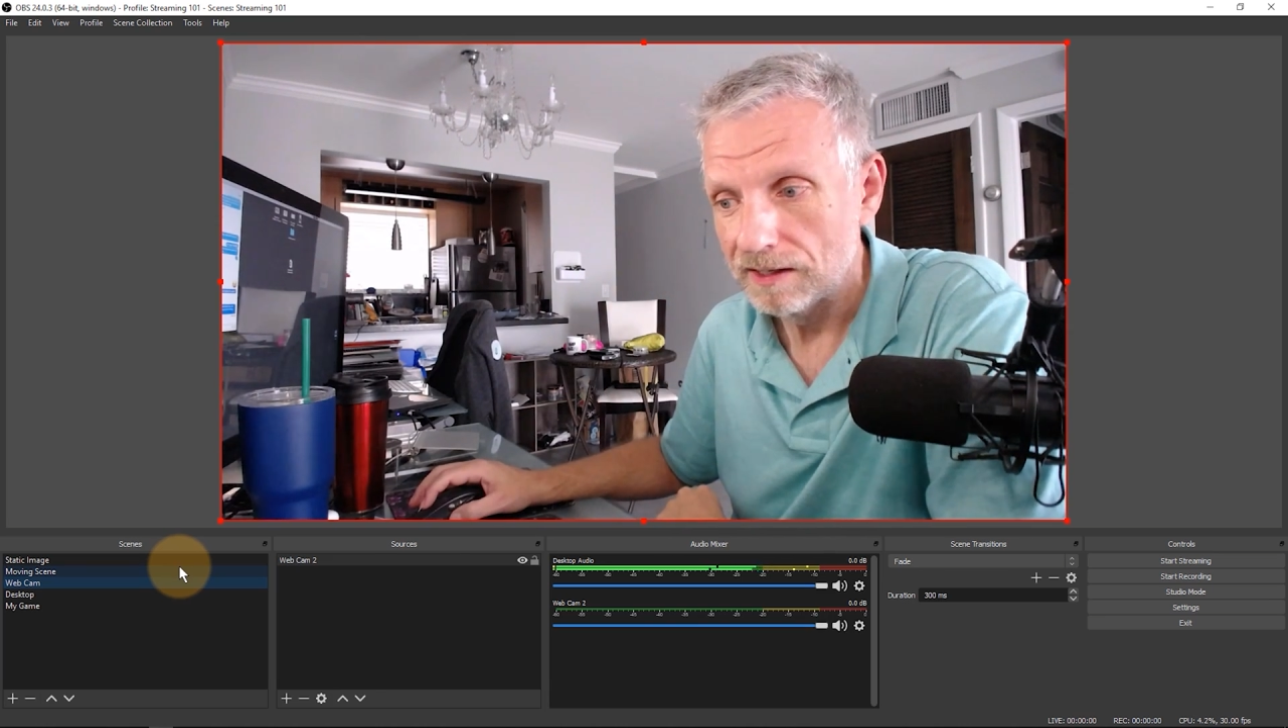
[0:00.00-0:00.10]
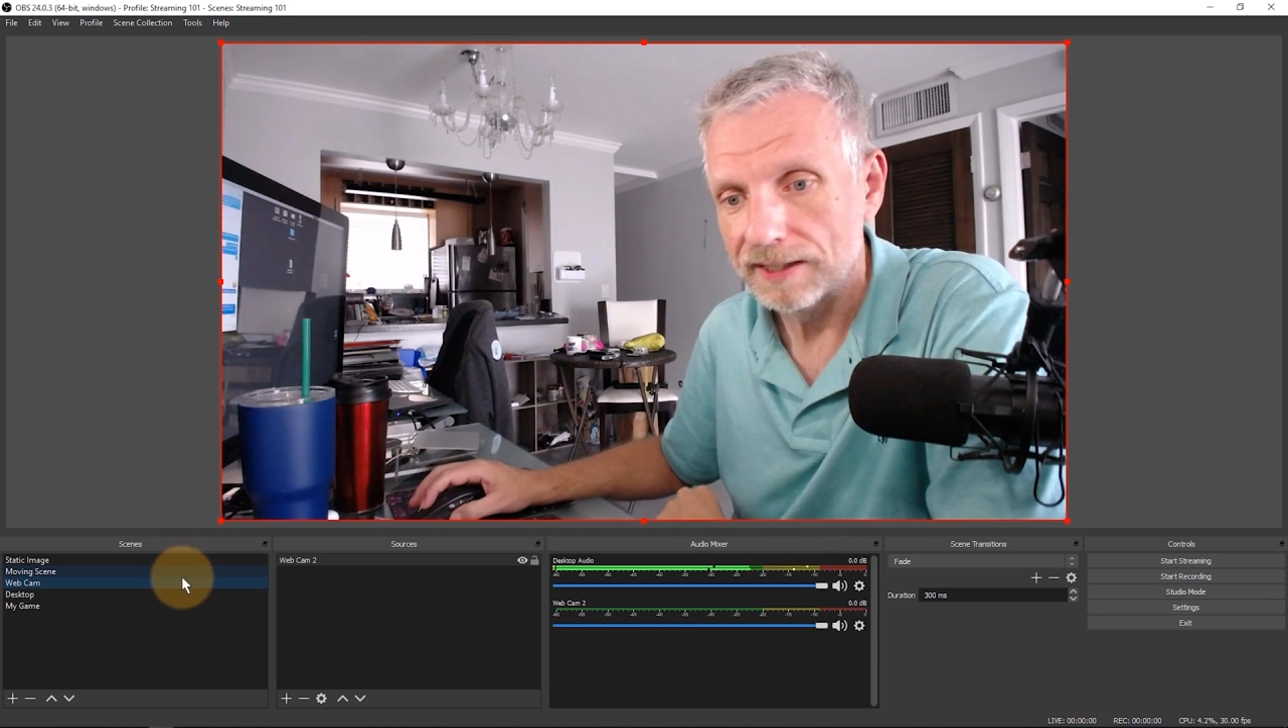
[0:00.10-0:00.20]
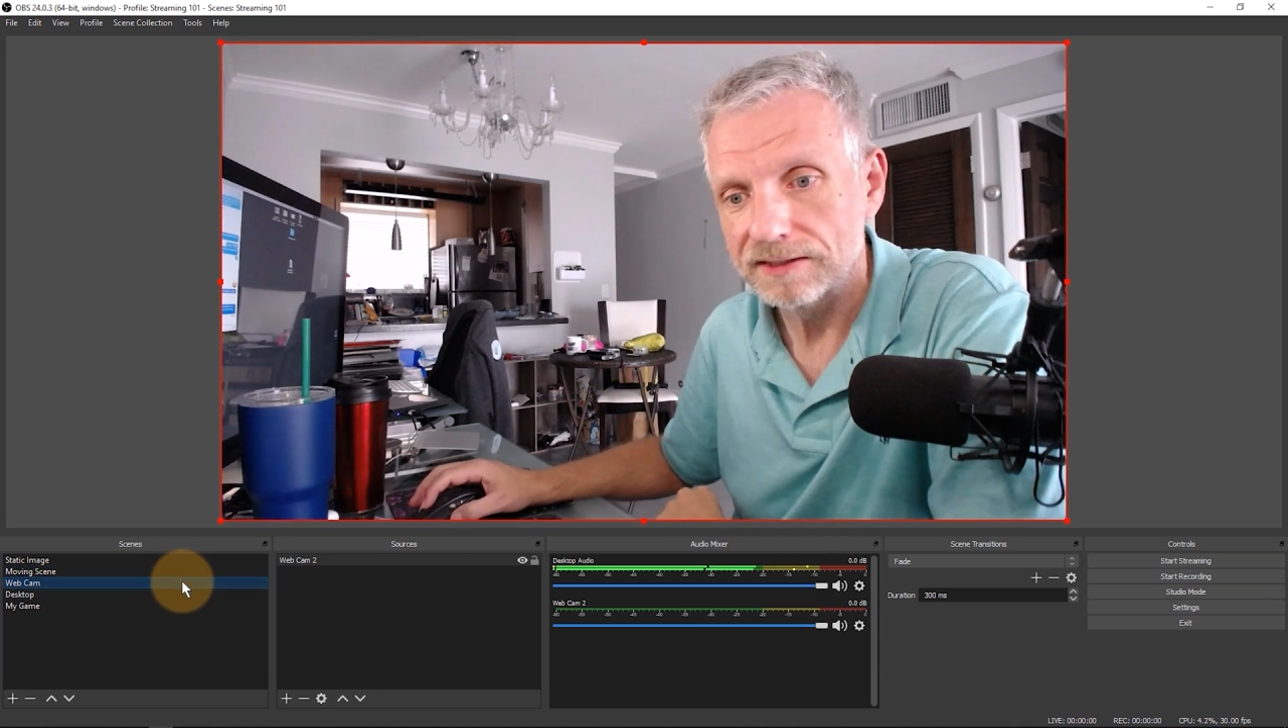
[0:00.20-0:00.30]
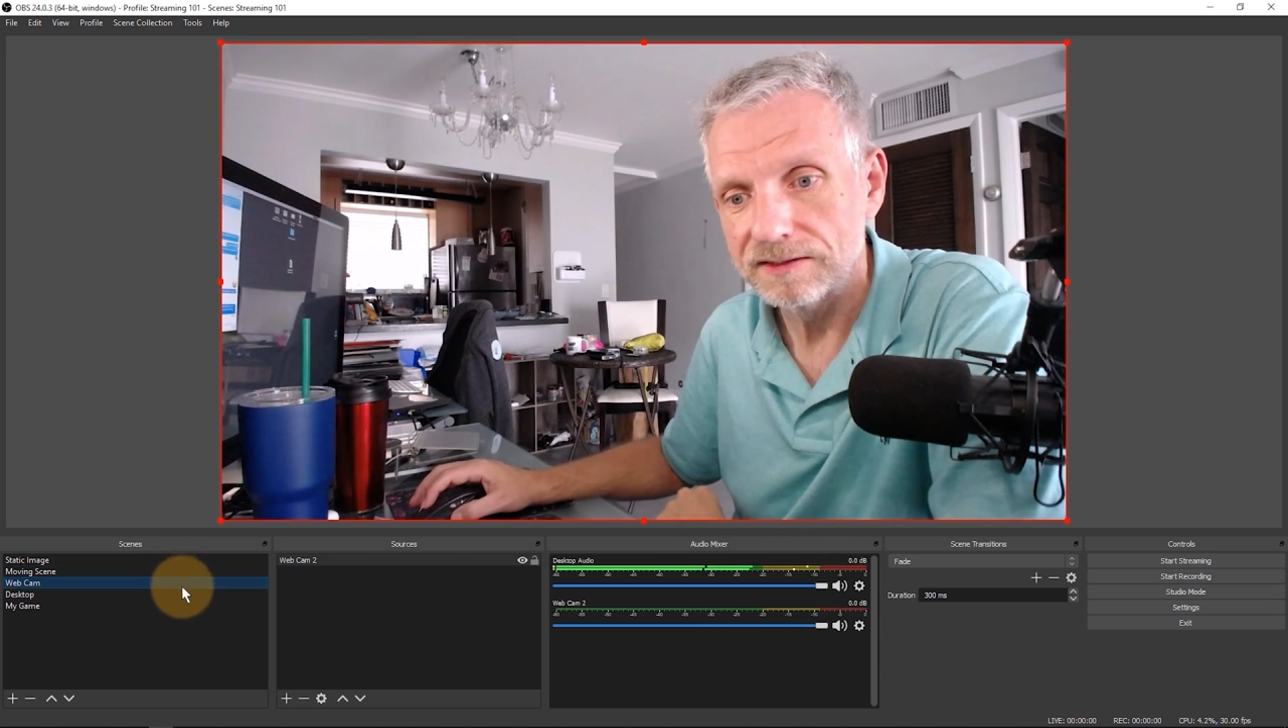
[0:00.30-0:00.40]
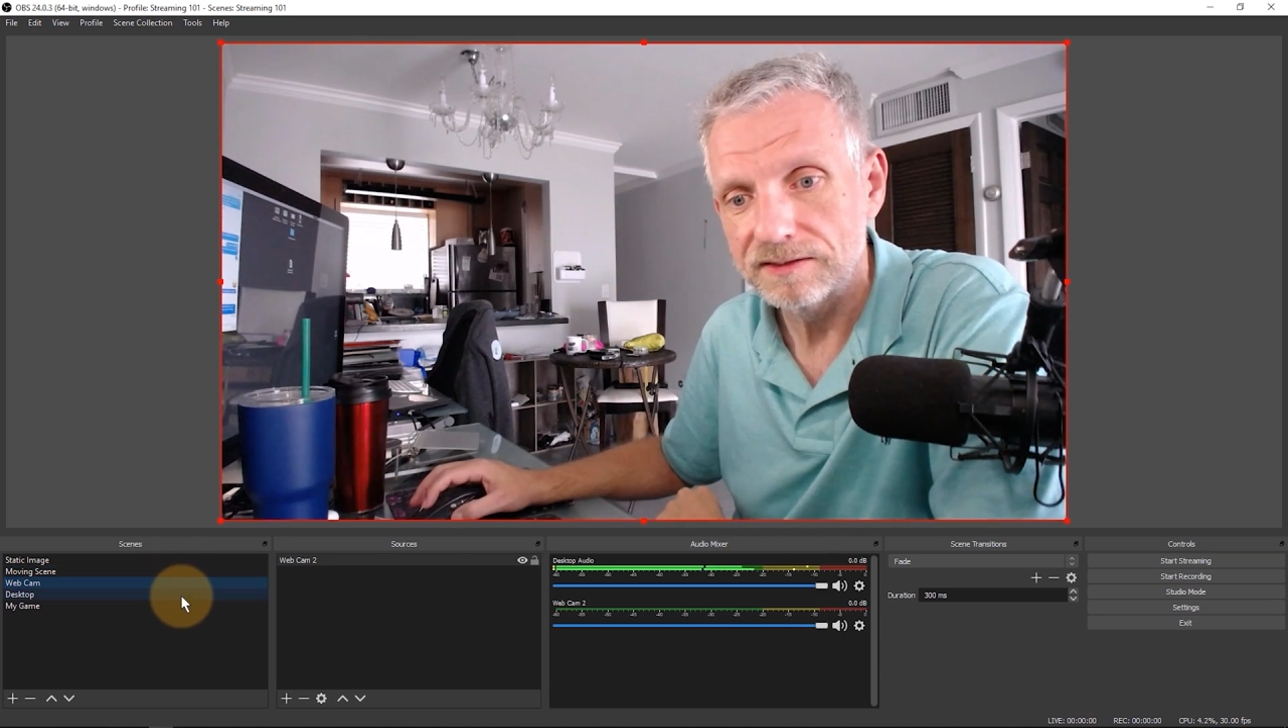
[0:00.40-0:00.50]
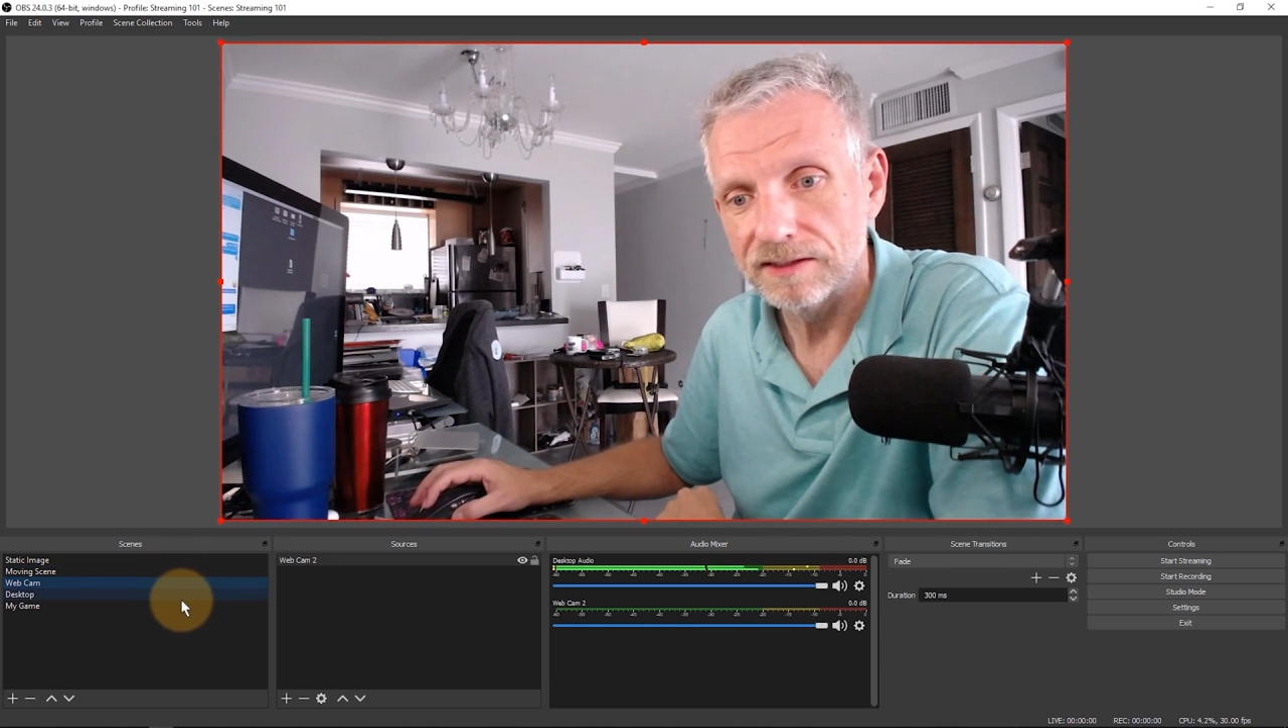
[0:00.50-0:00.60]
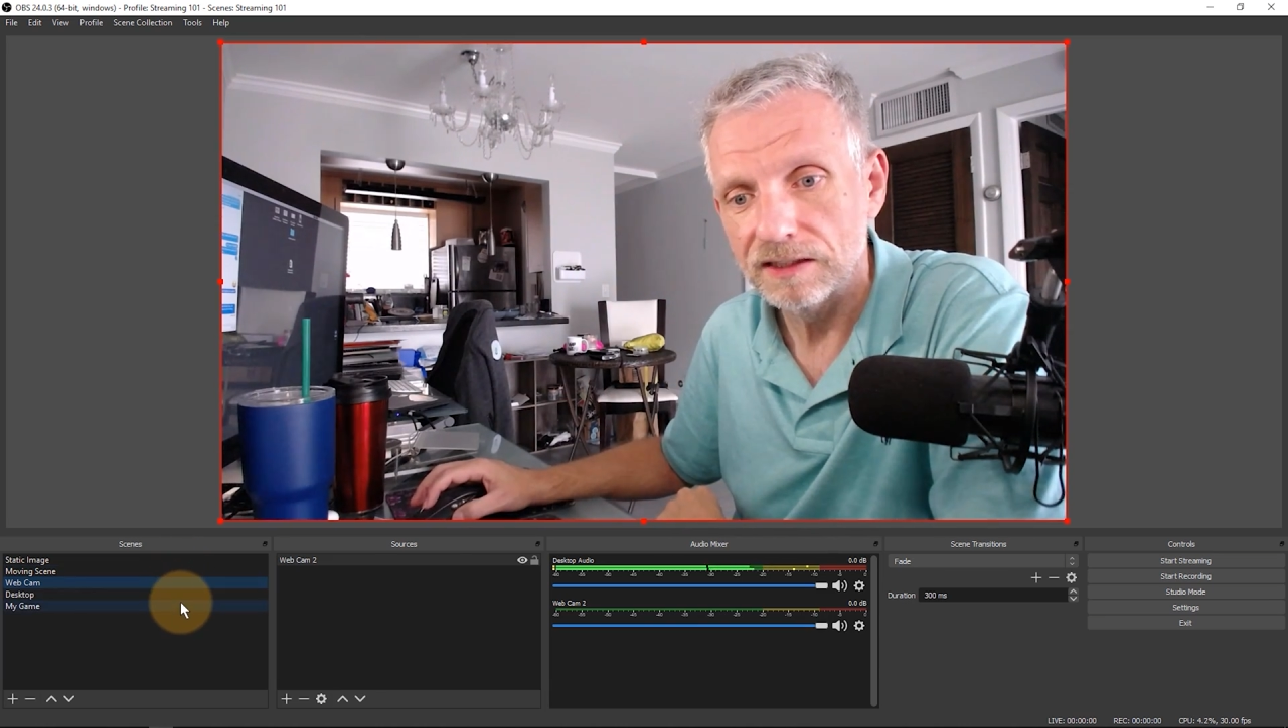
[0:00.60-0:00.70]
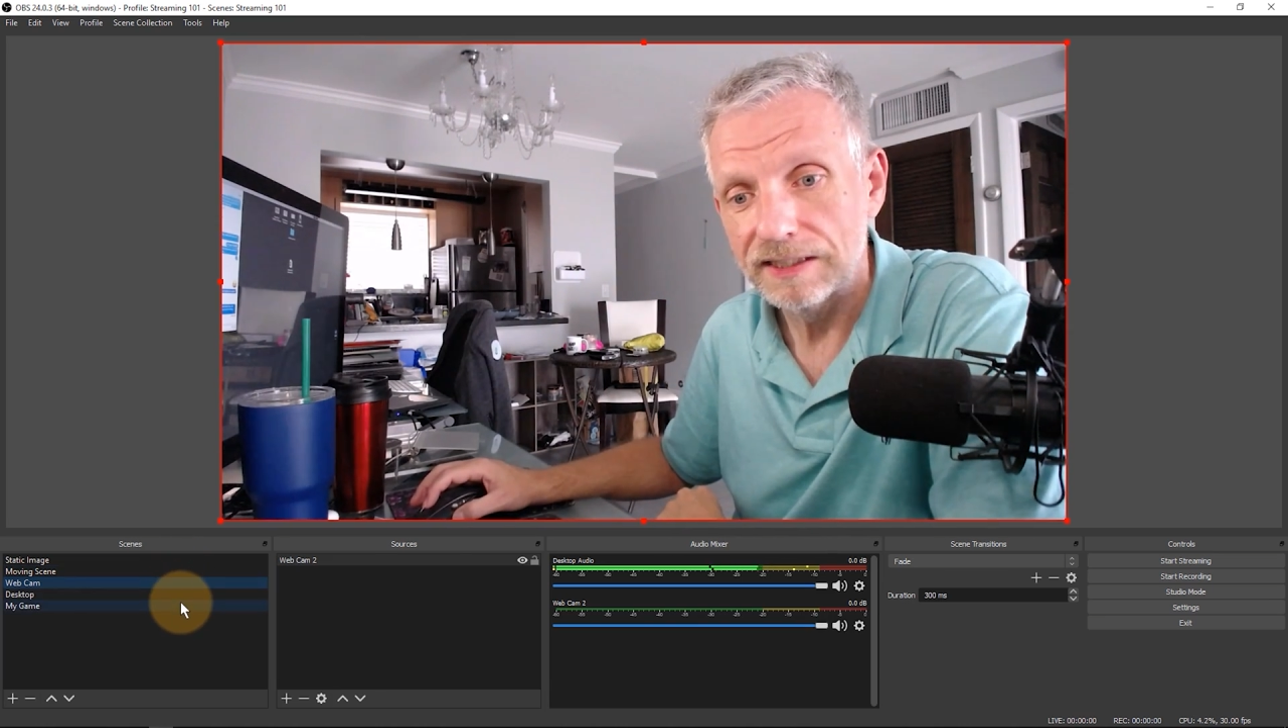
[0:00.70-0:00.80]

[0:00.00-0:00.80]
I can still